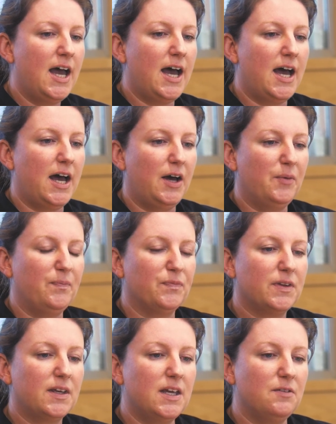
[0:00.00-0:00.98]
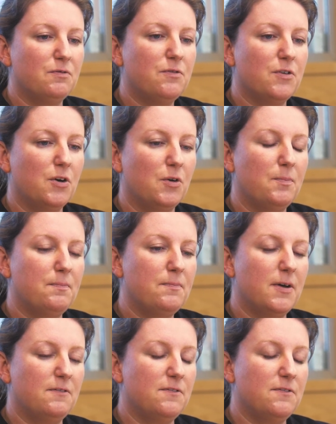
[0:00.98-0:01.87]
And from a